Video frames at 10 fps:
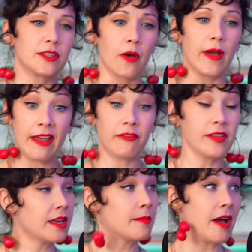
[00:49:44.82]
no,
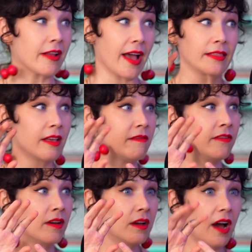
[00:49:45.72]
everything about it. I love.
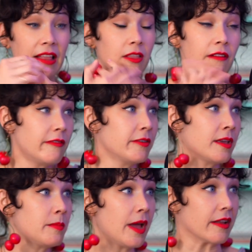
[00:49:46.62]
I love
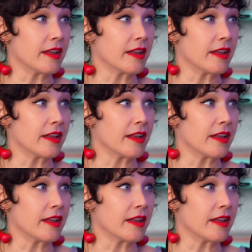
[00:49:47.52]
everything about it.